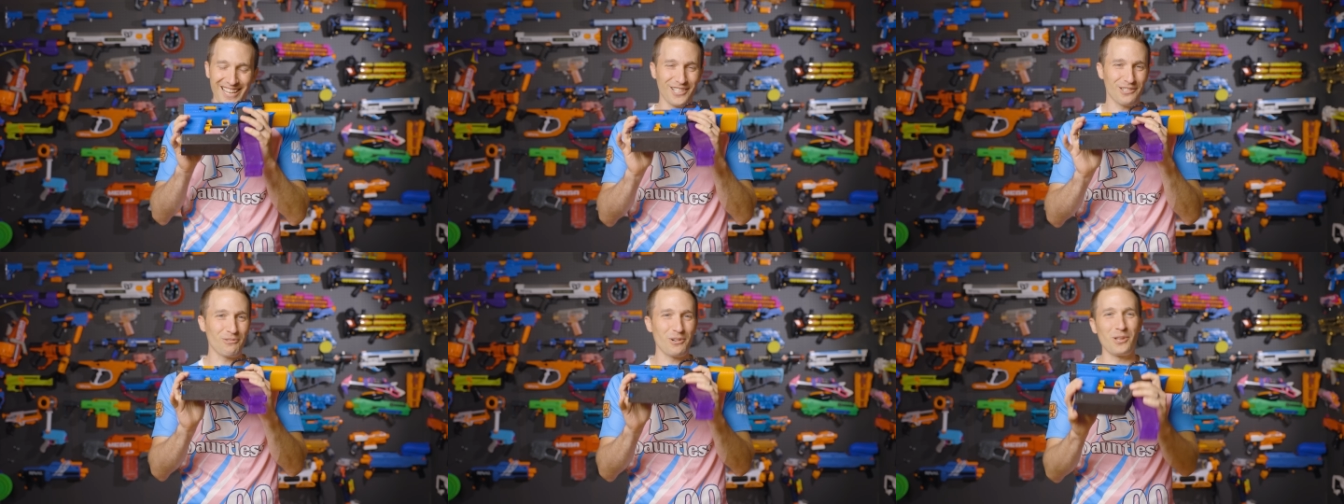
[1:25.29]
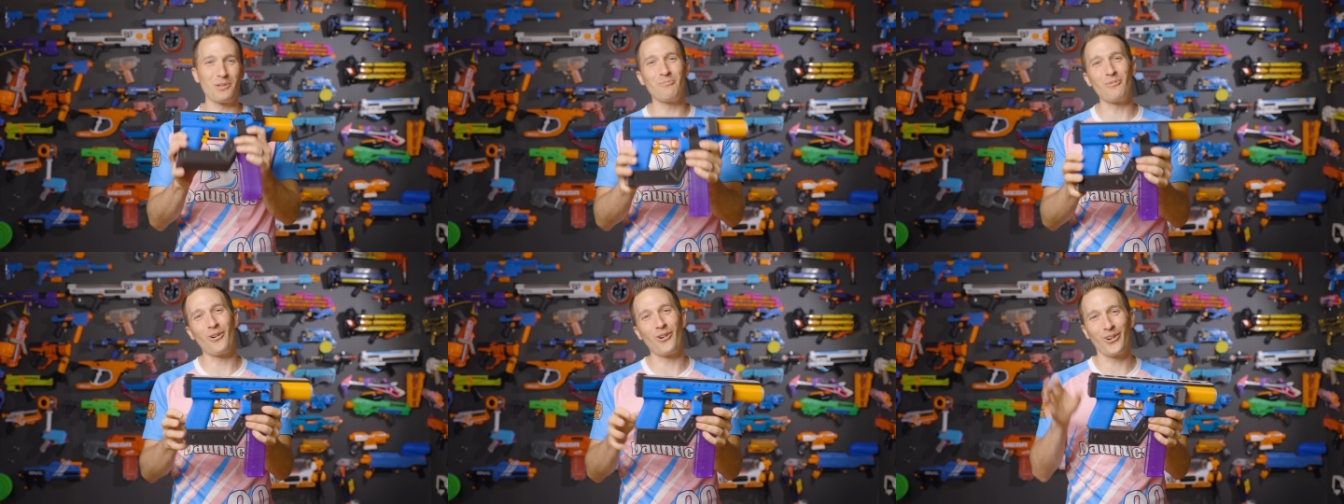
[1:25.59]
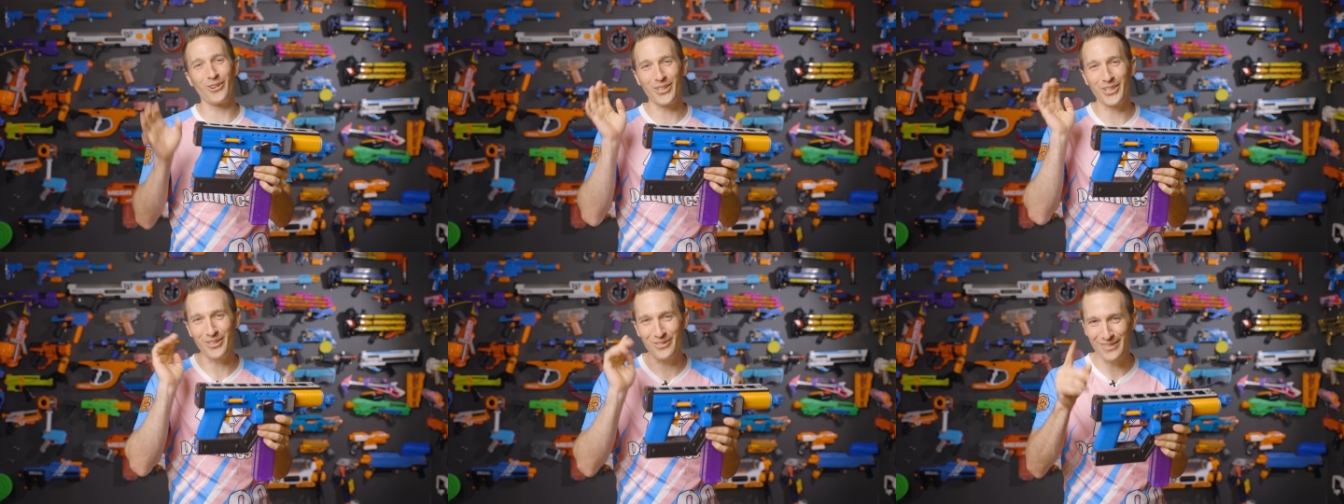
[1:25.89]
is one of the
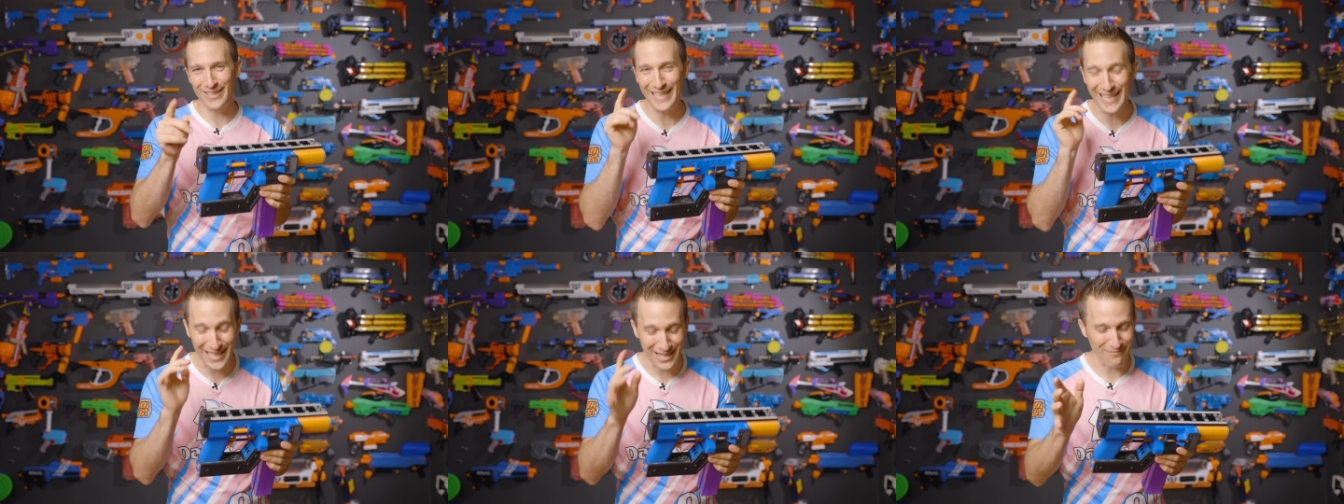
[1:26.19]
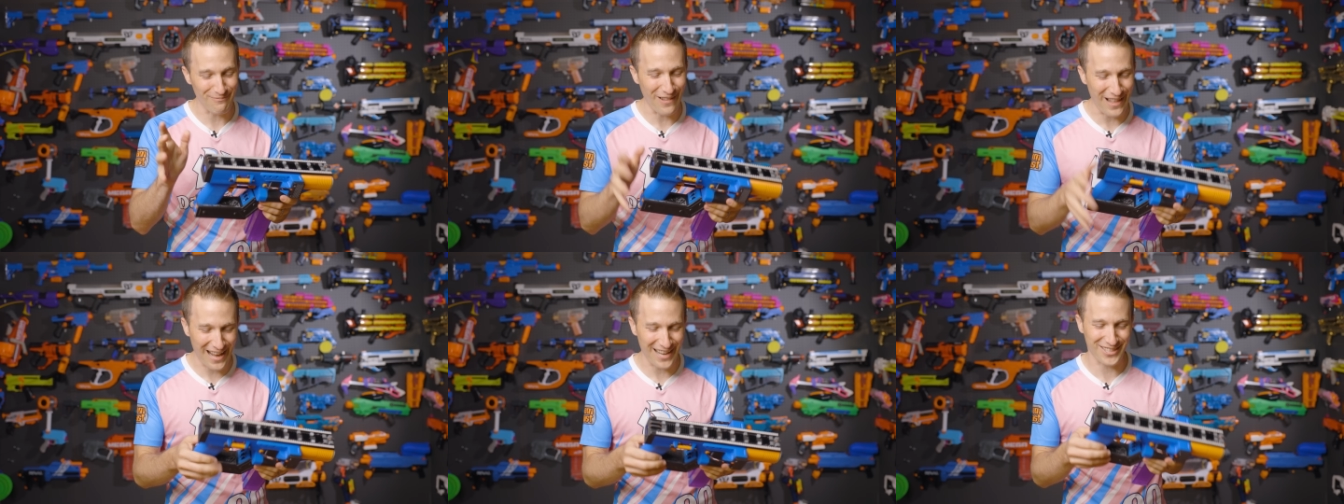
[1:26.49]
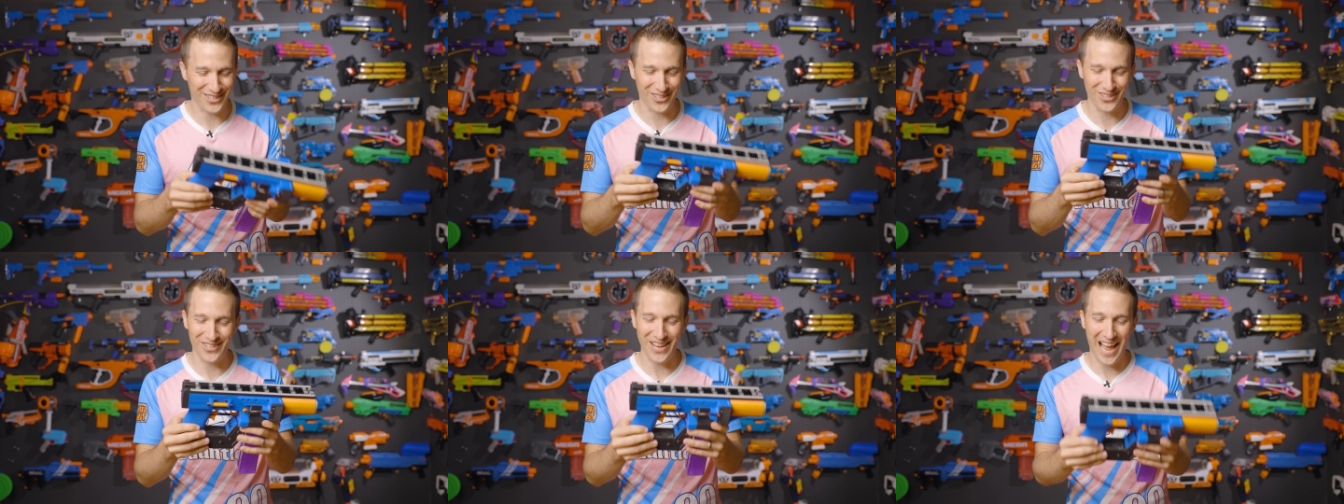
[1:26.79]
more unique
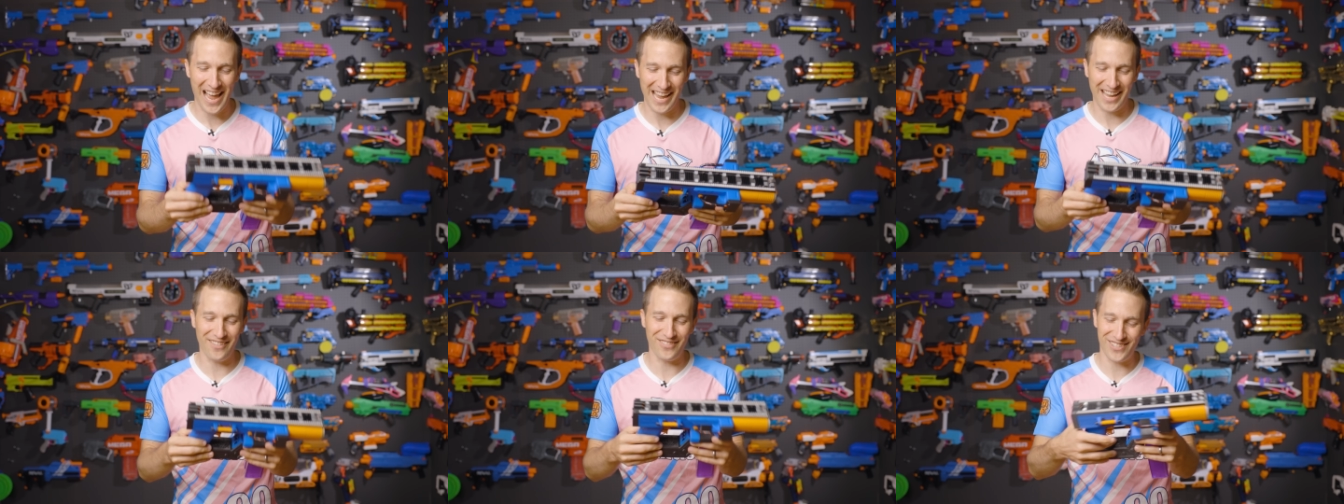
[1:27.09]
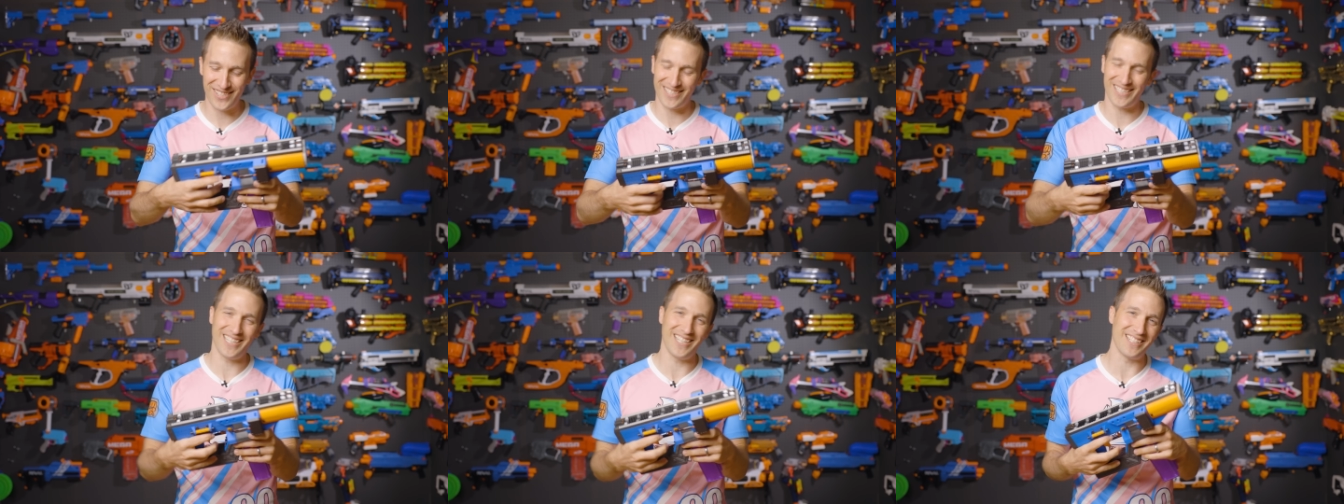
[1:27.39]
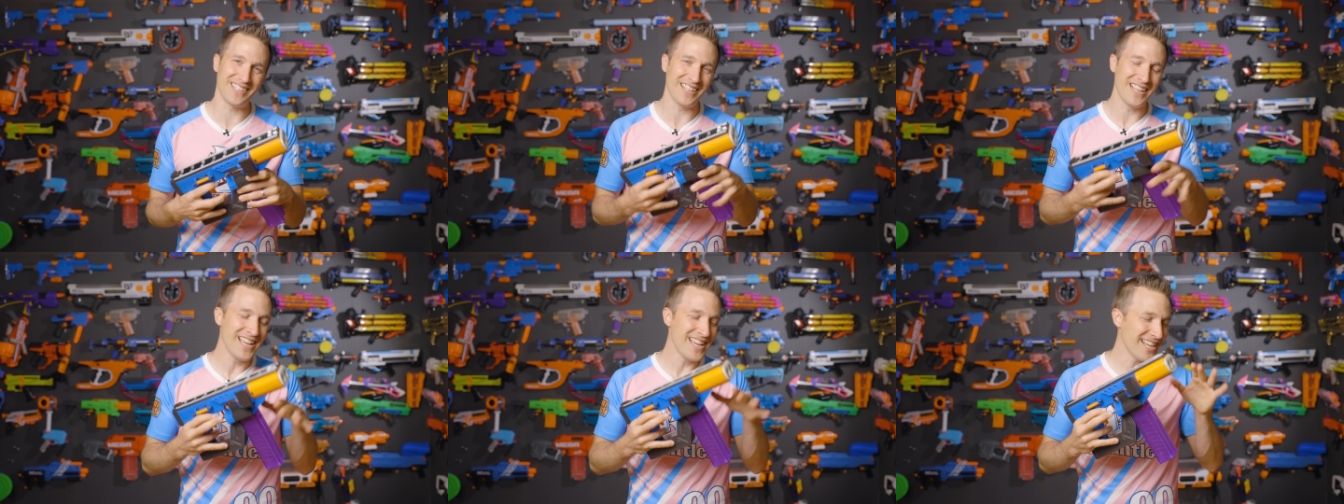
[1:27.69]
blasters I have
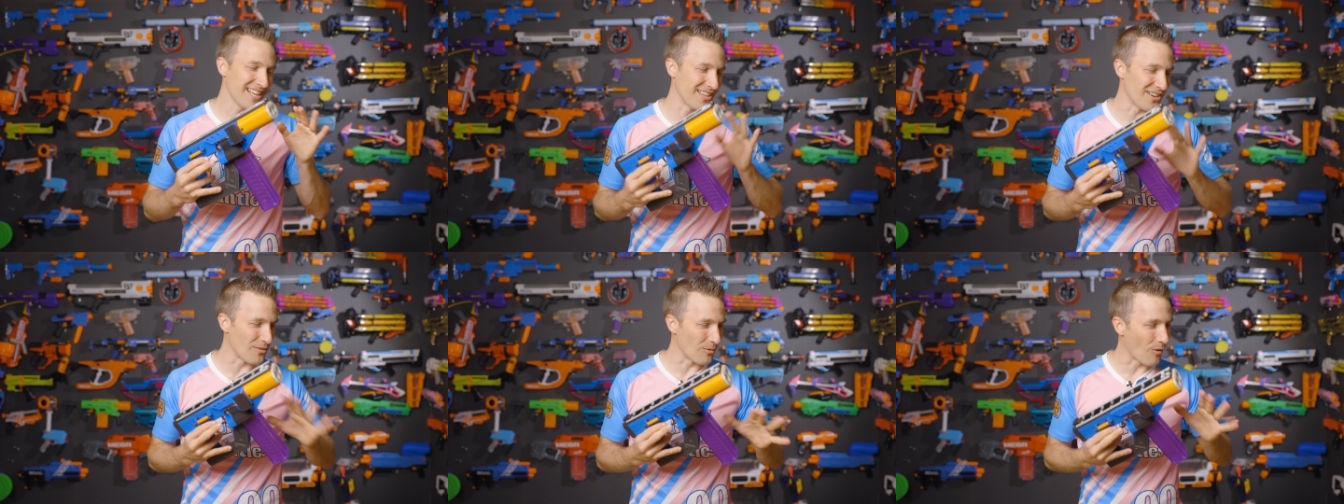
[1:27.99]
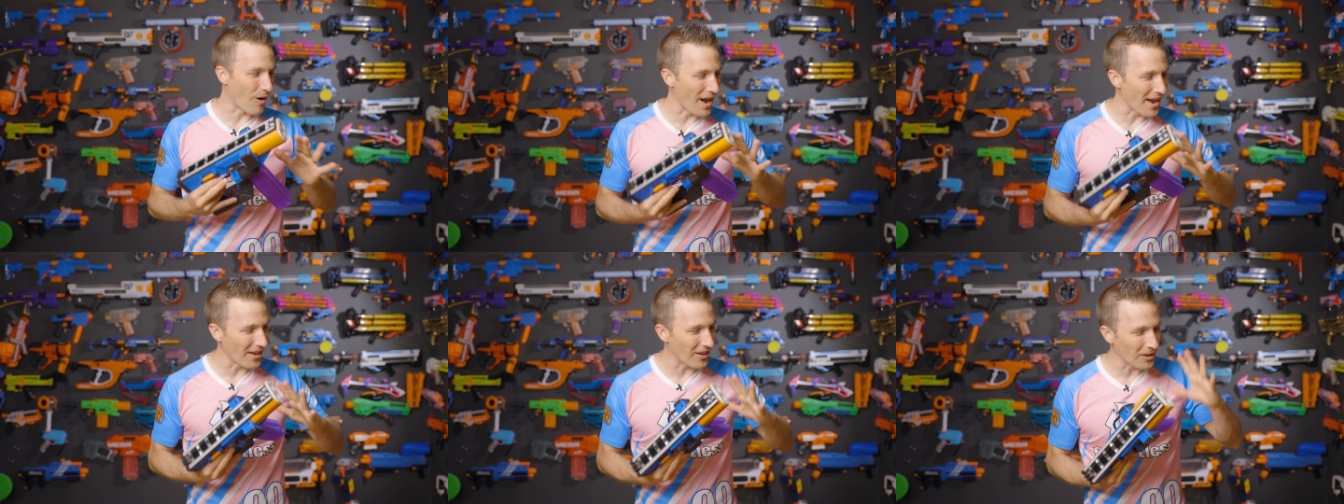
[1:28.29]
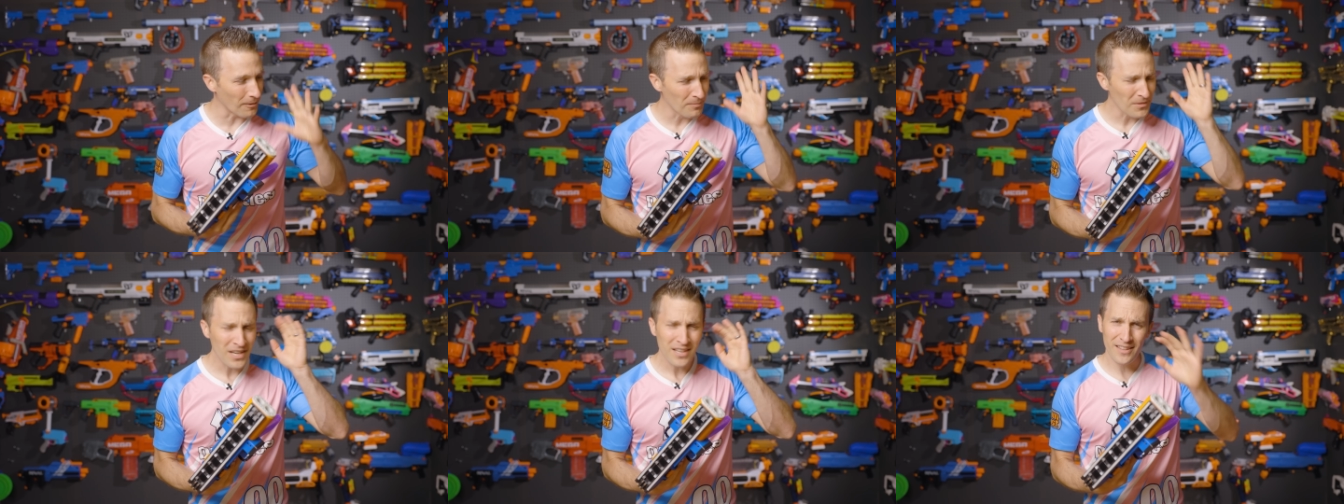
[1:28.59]
seen in a while.